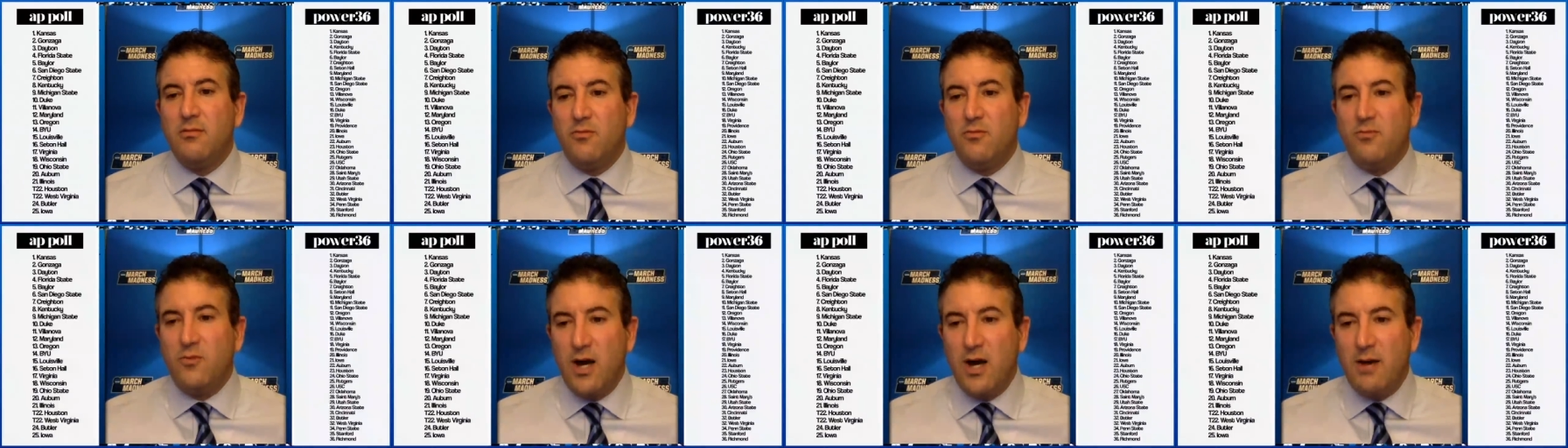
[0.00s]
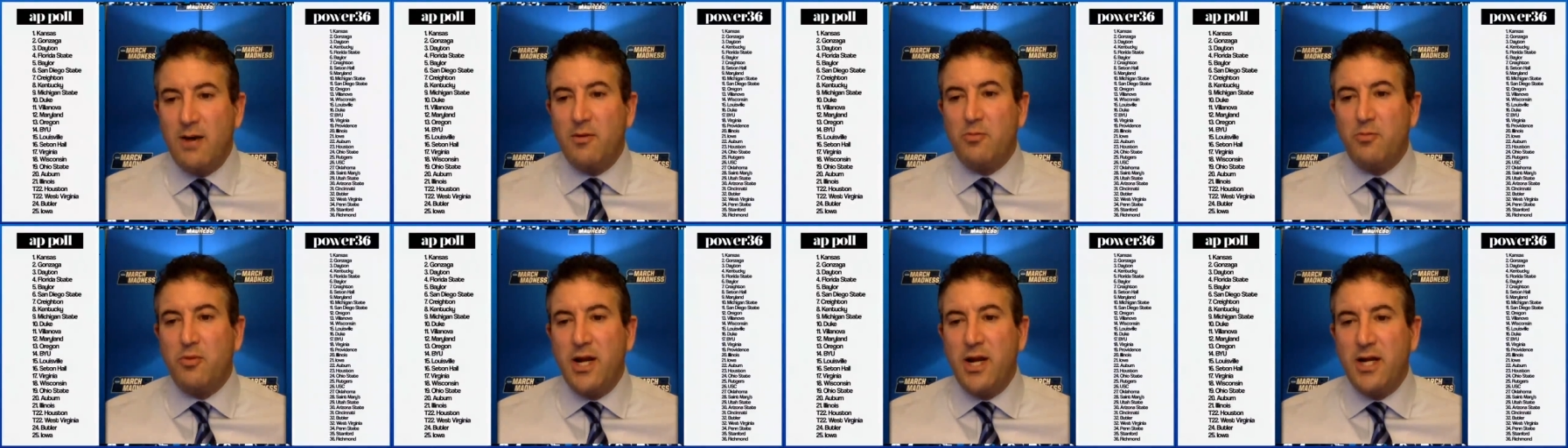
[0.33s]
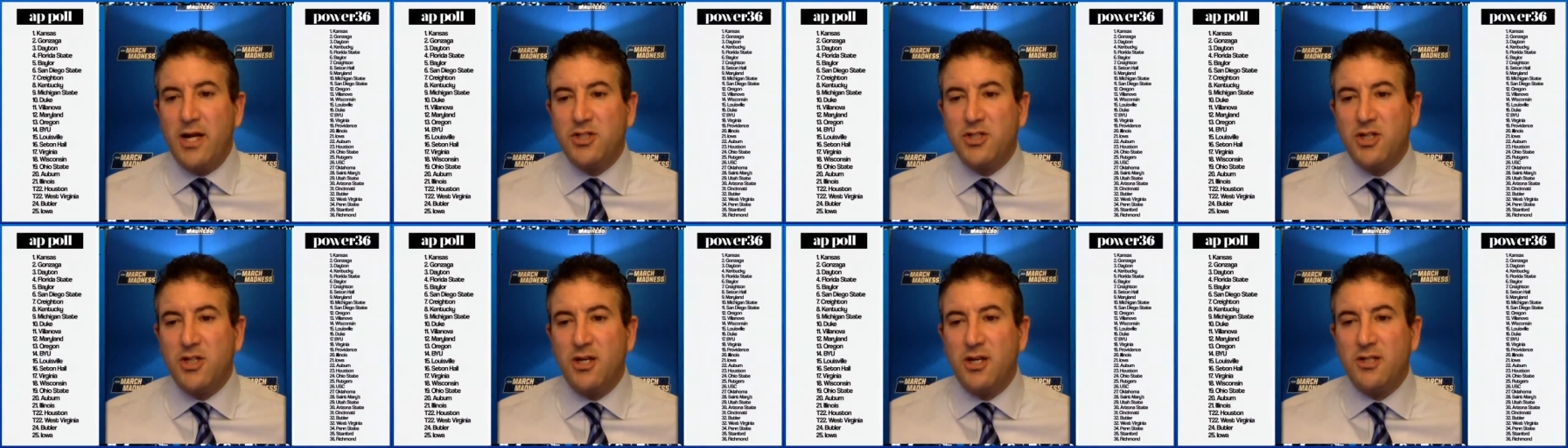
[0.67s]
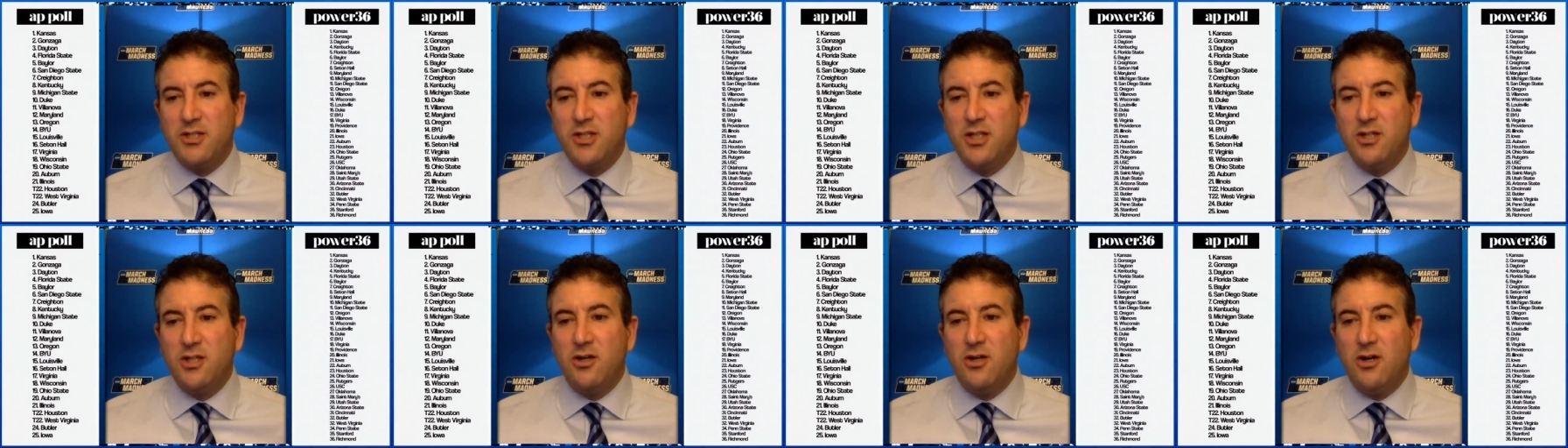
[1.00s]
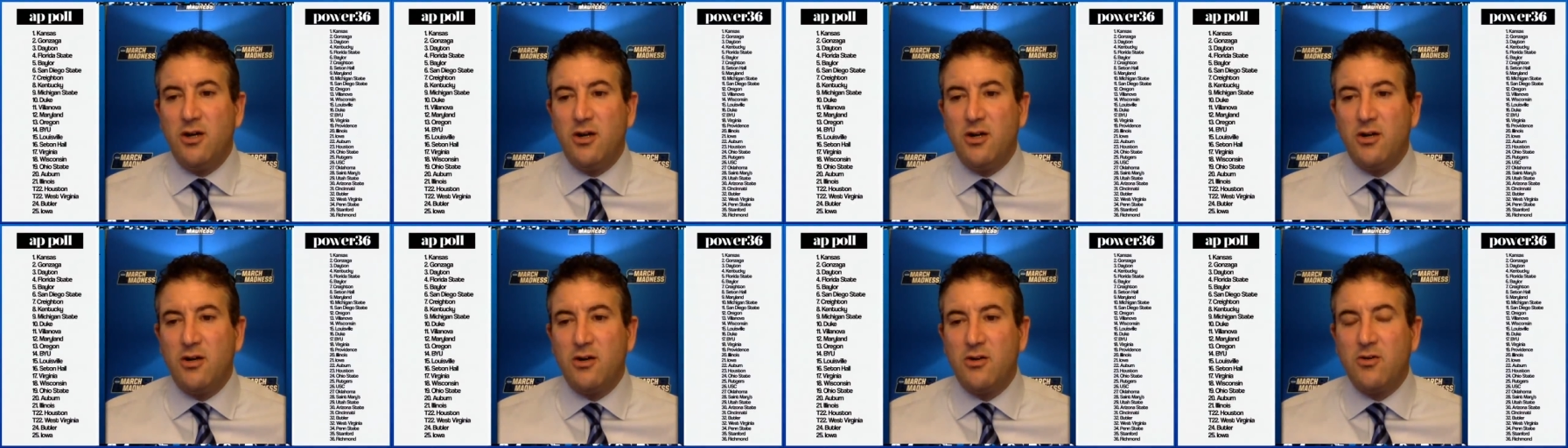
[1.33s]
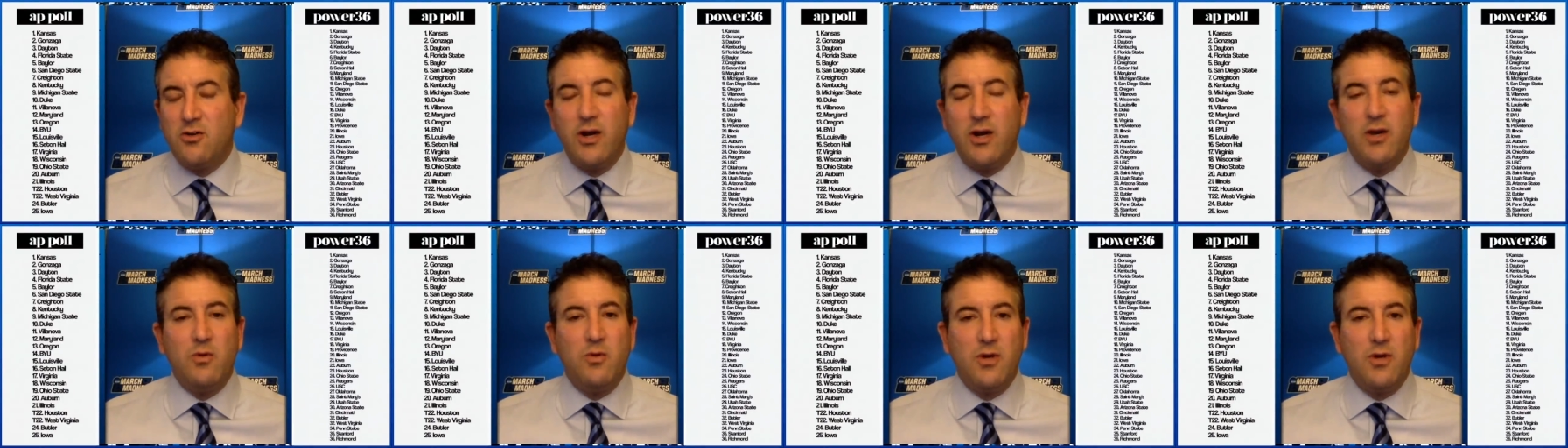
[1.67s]
Robert Bradshaw, Seton Hall, or
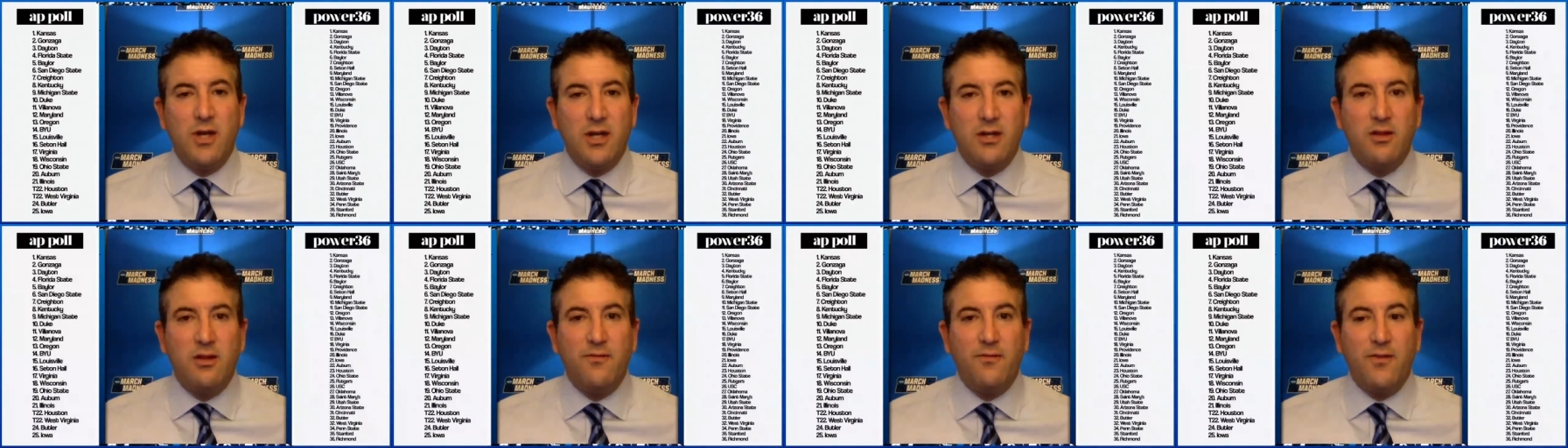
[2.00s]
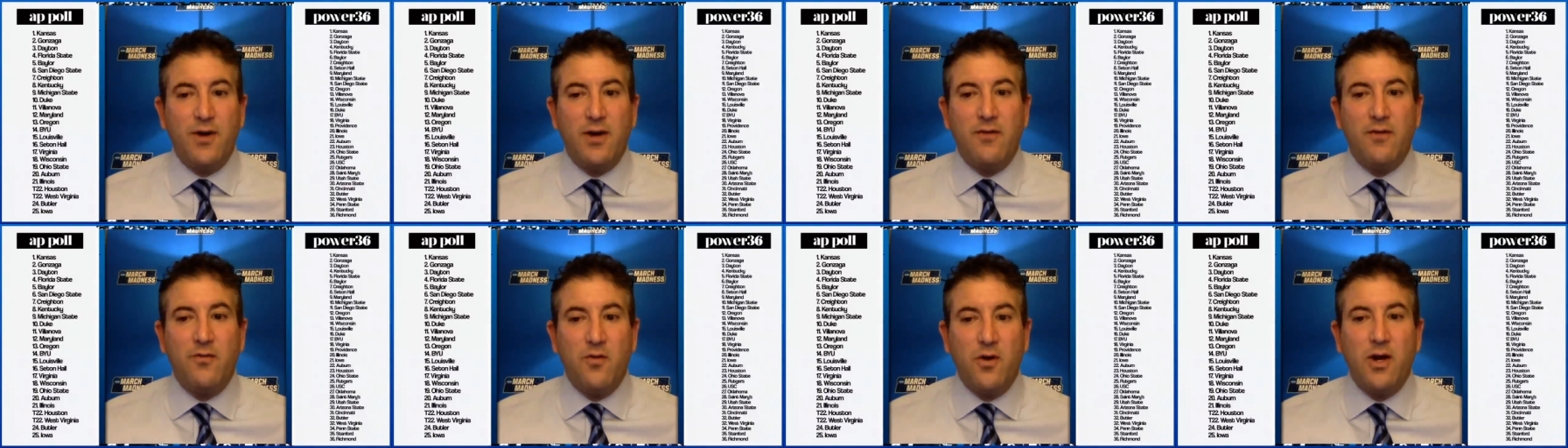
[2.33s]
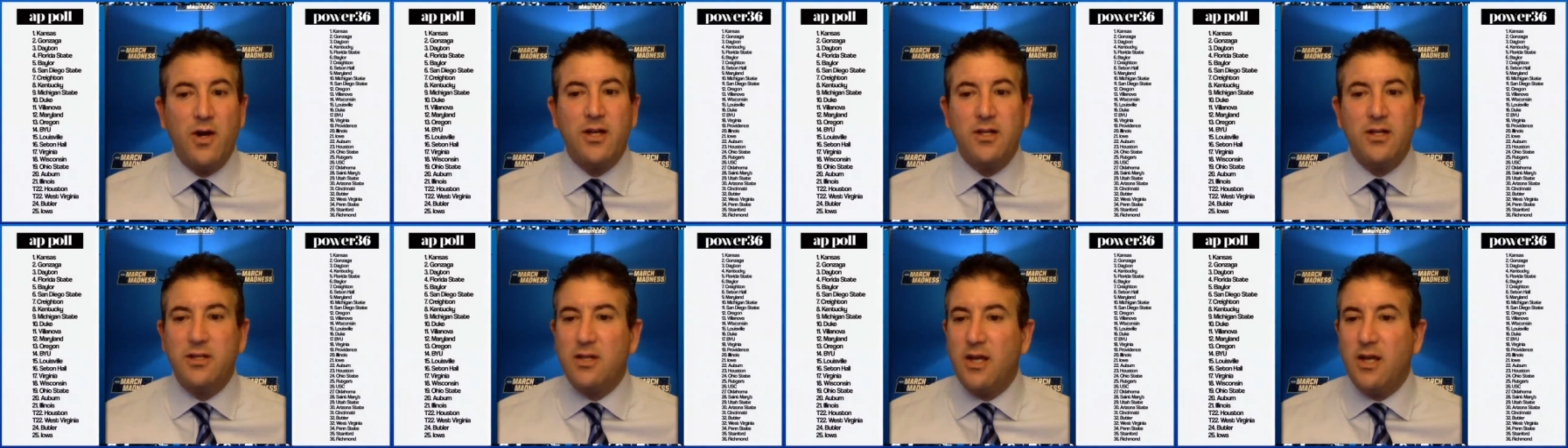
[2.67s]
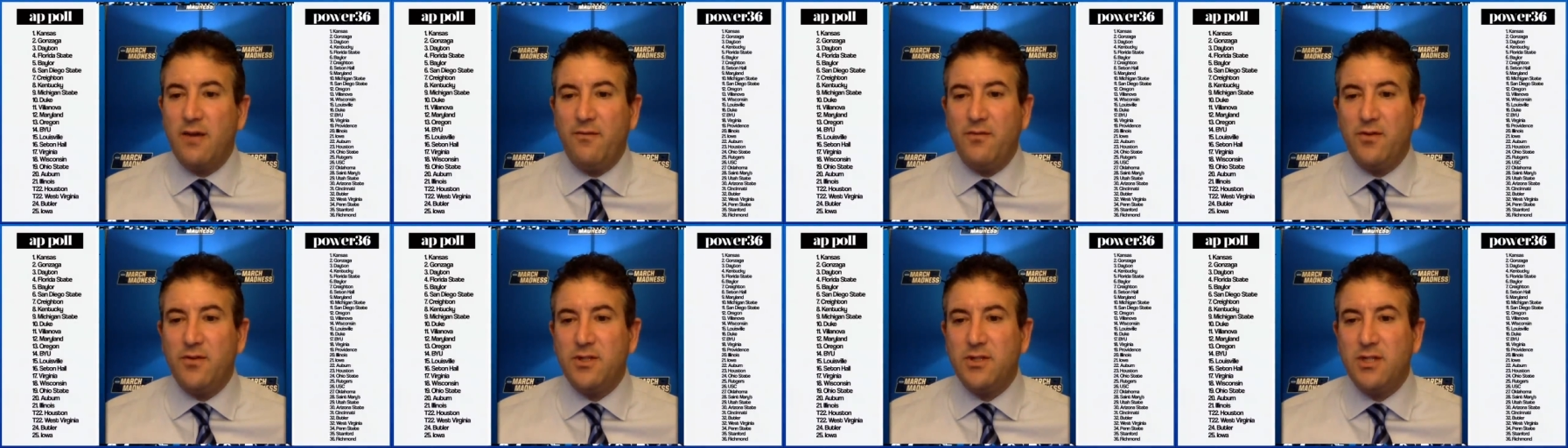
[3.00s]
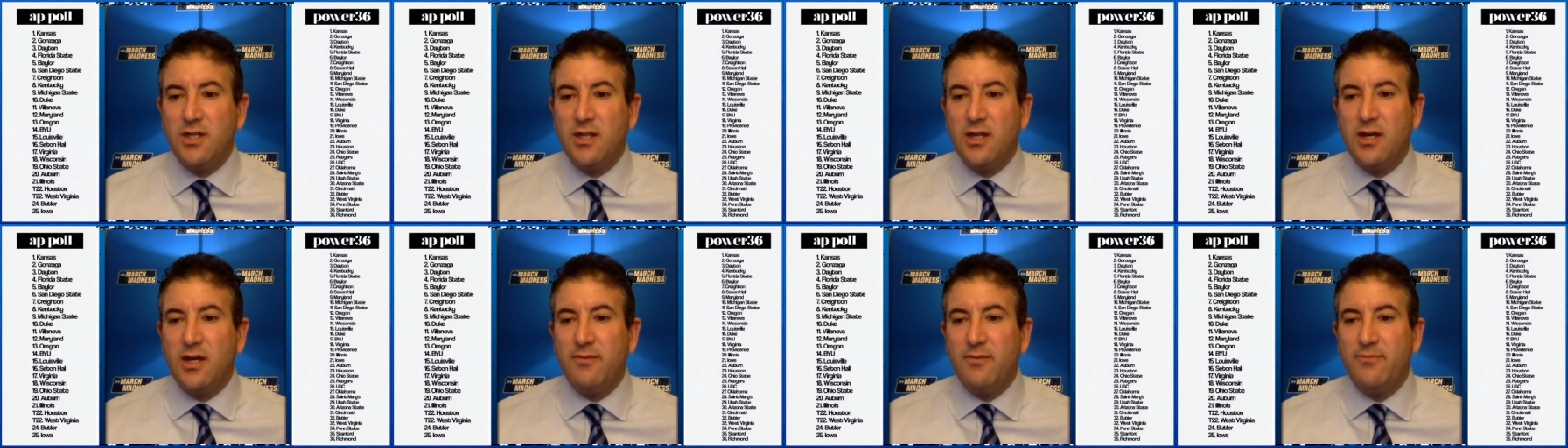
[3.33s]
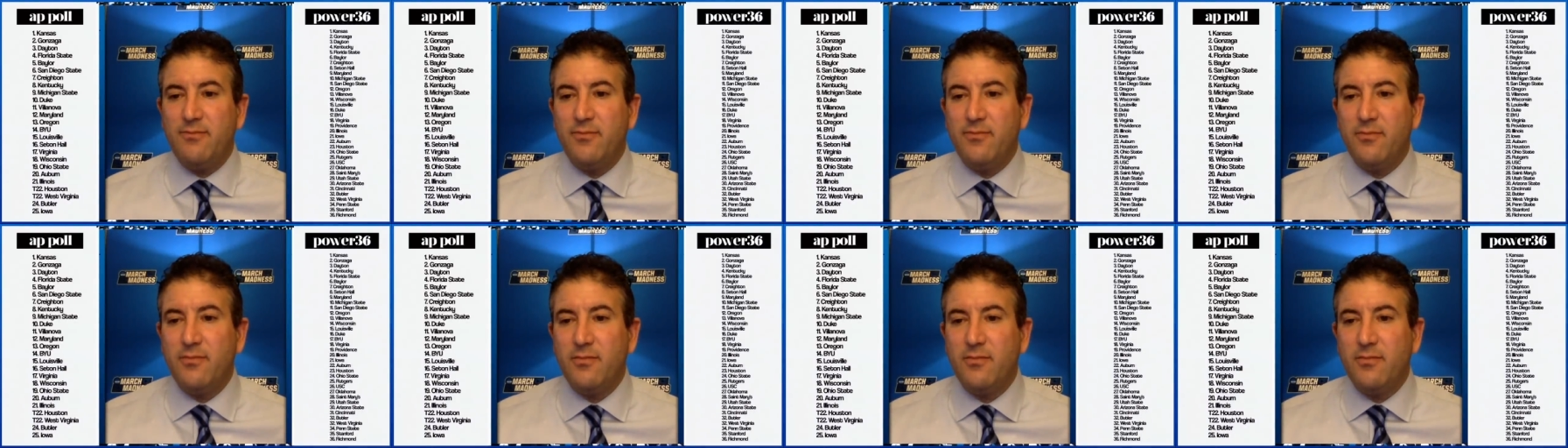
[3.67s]
Creighton will get to the Final Four. I could definitely see that.